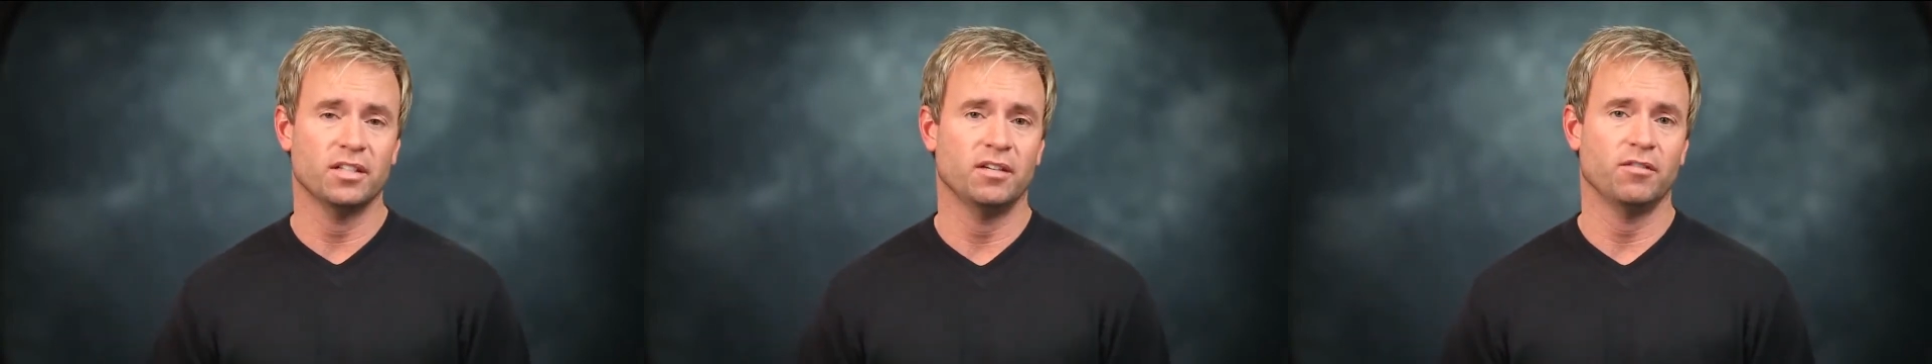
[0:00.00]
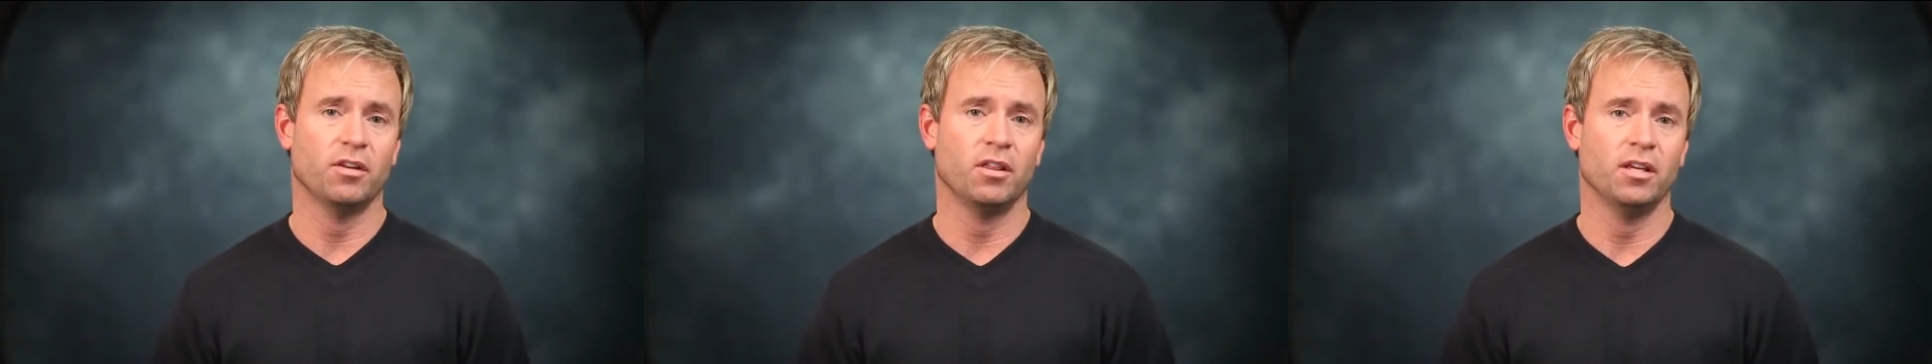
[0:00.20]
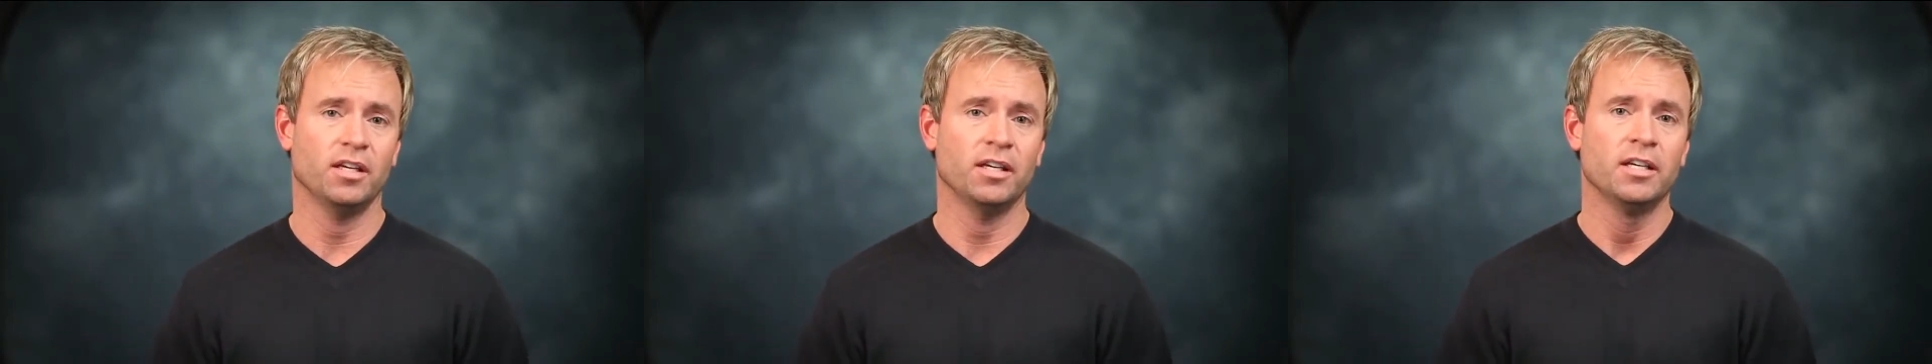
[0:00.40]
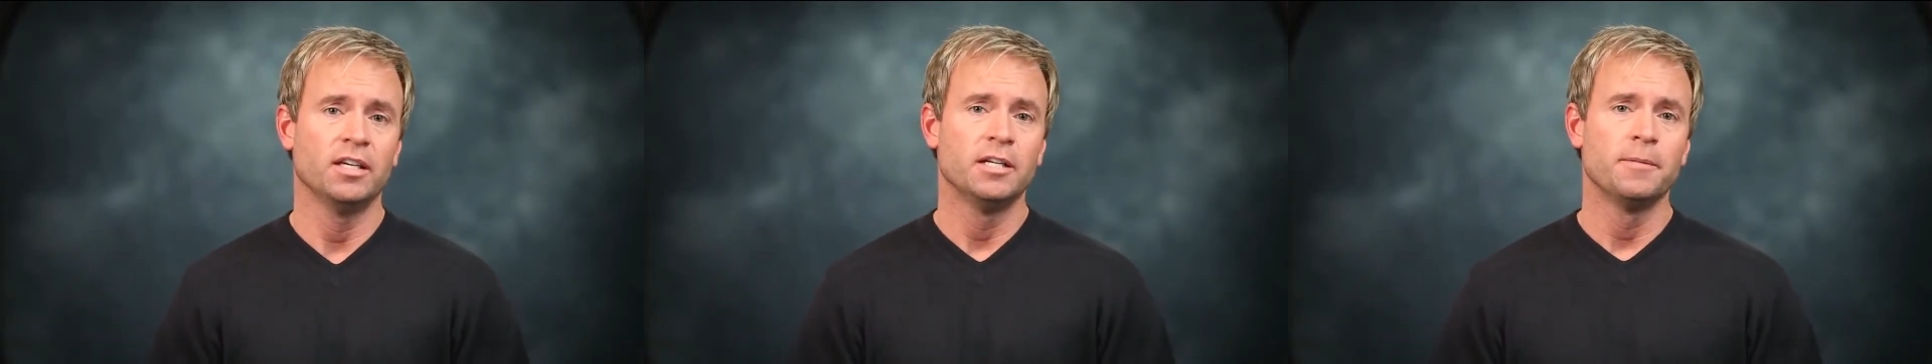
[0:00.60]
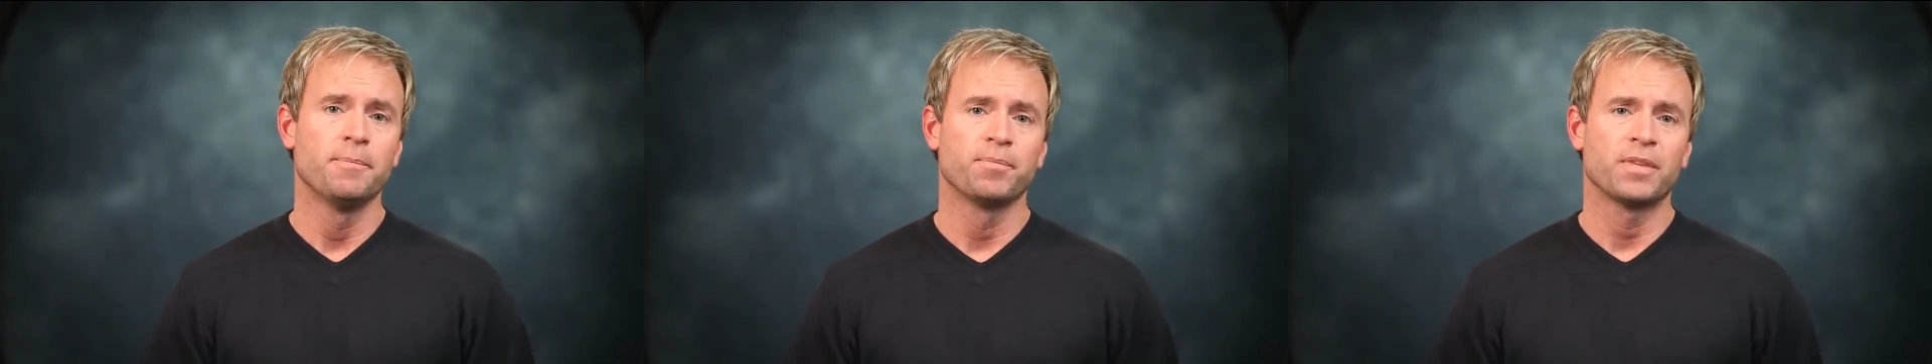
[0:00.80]
everything.
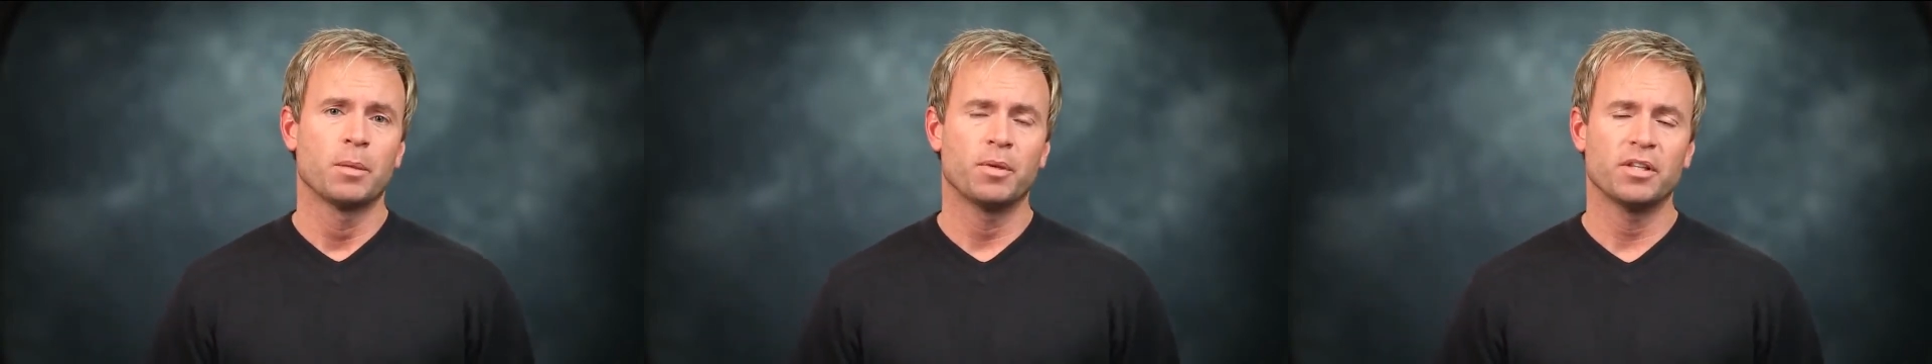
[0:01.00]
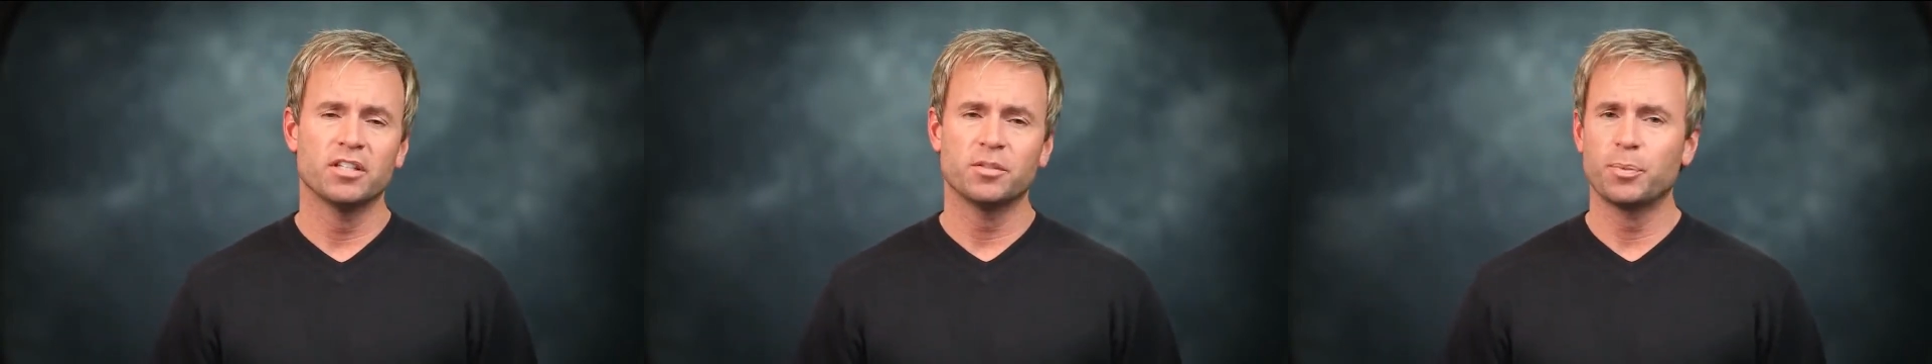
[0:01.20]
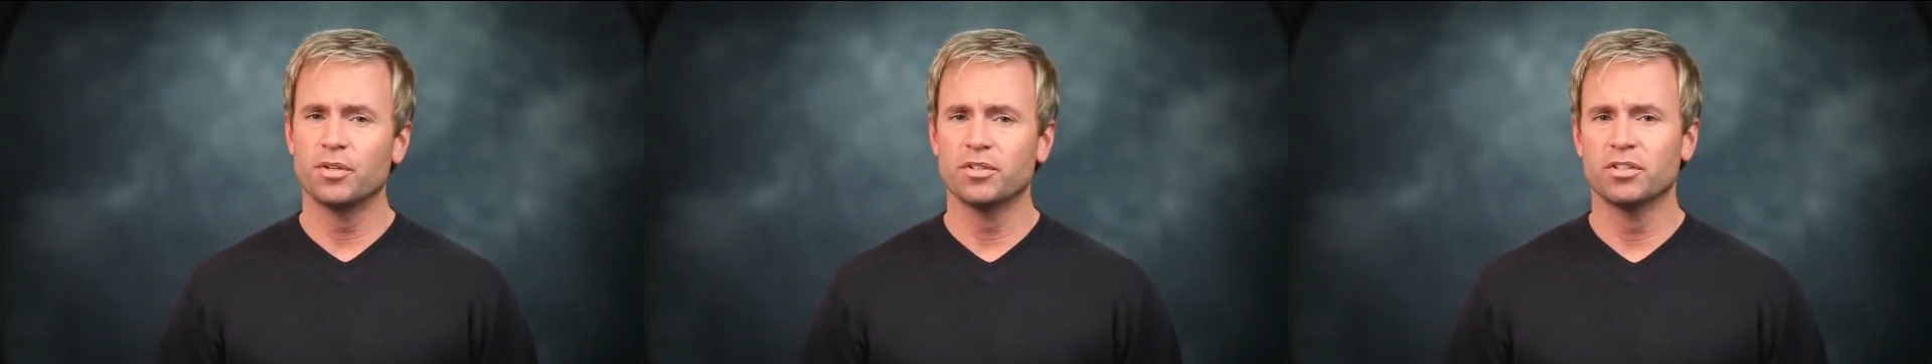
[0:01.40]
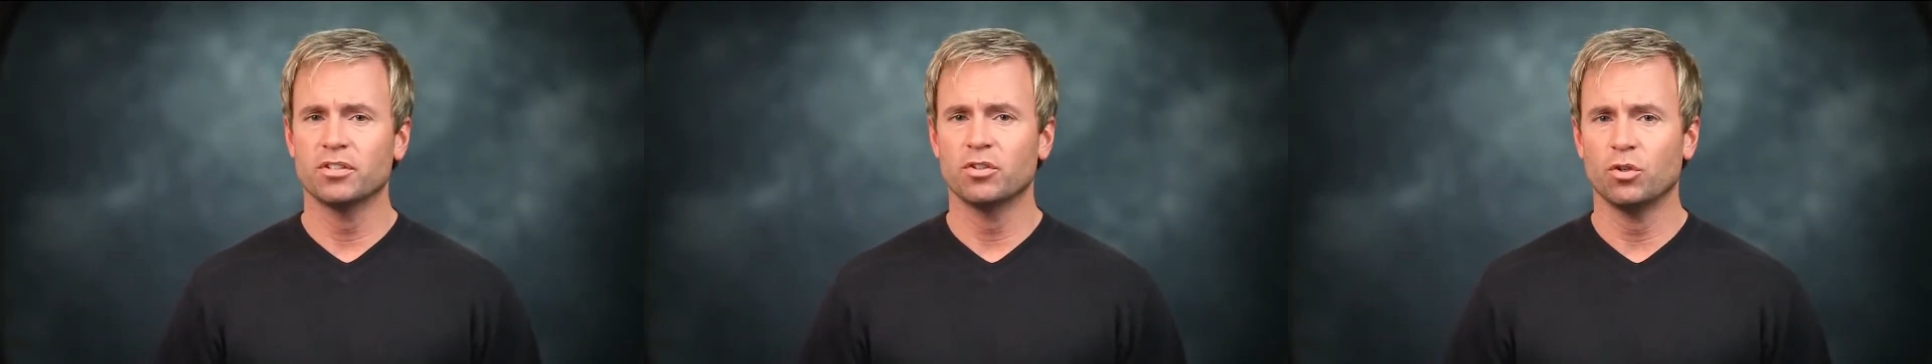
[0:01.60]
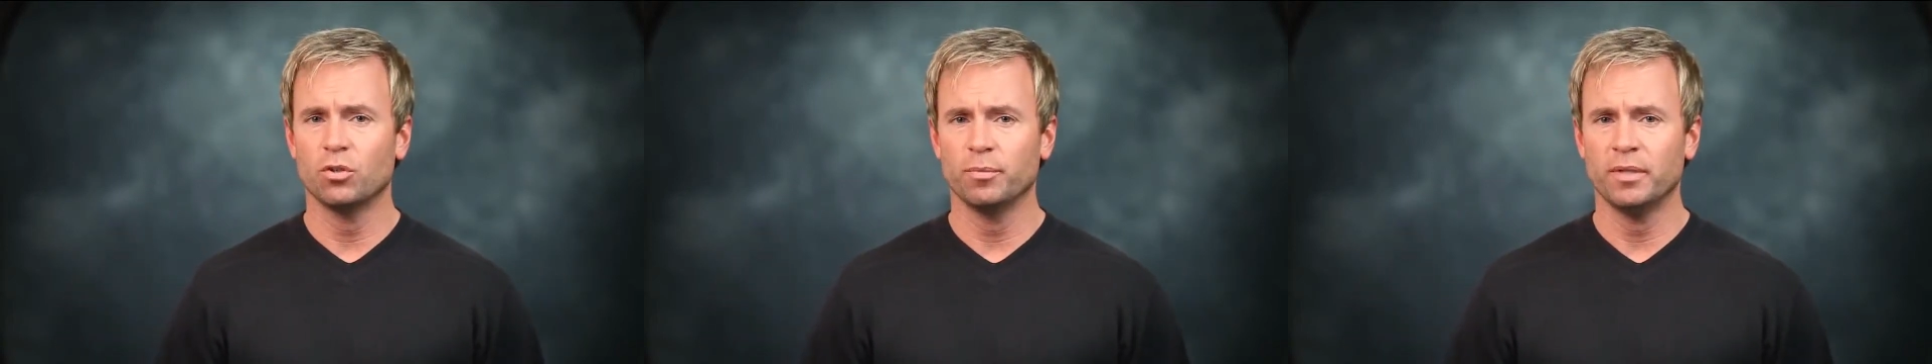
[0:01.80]
But this person
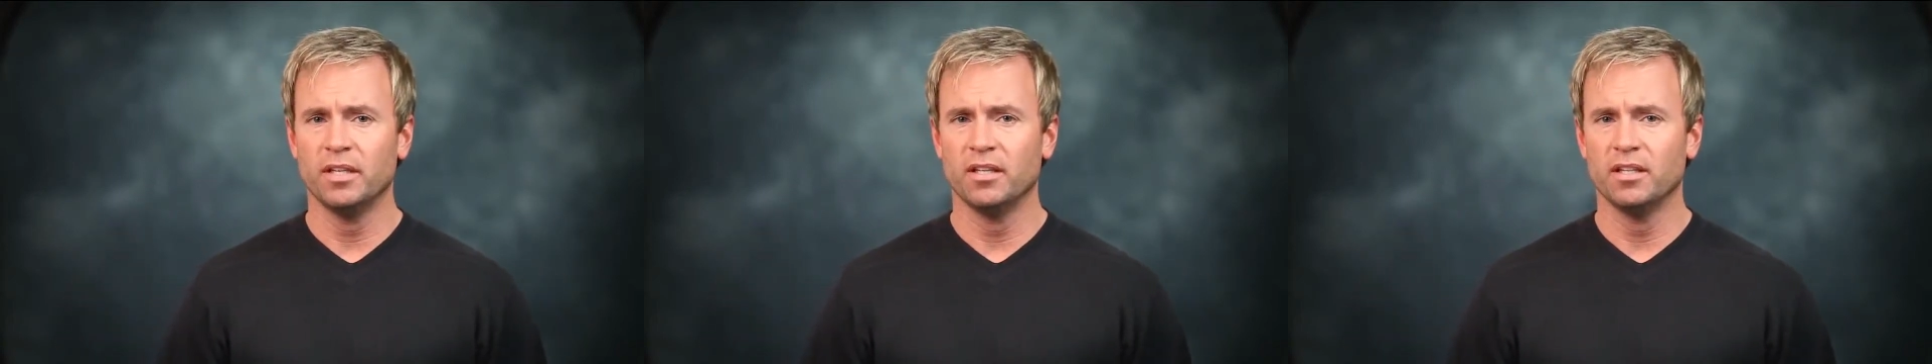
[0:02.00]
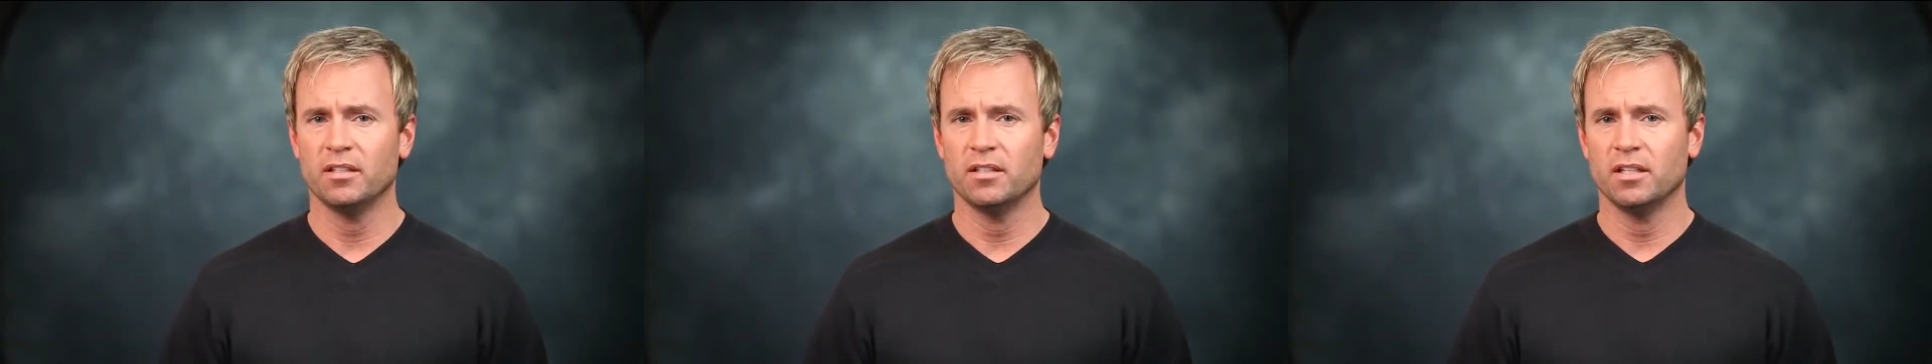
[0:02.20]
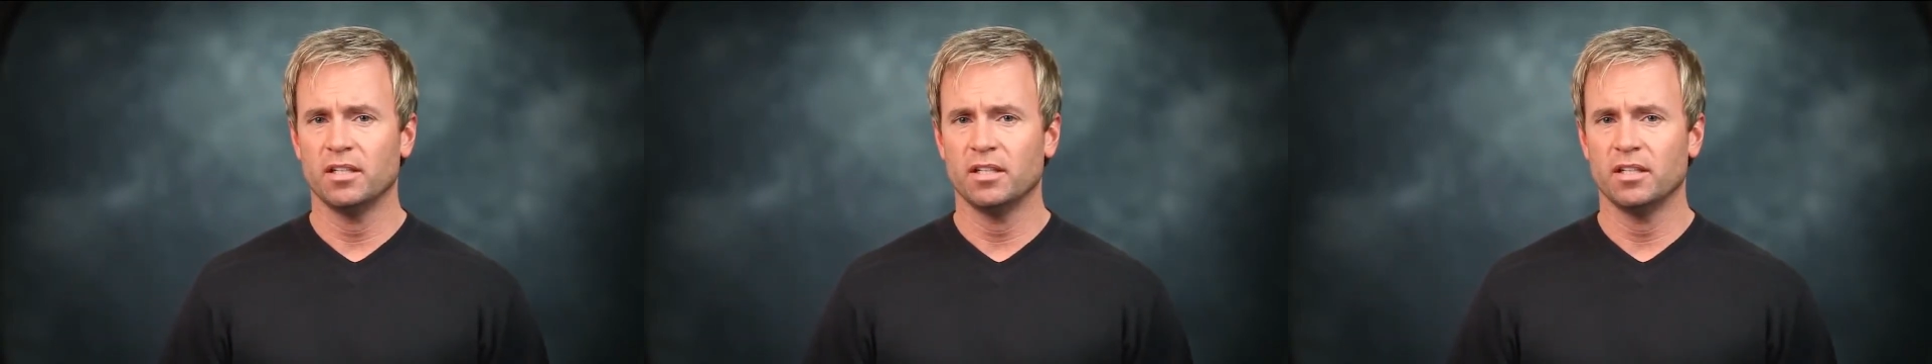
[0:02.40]
told me that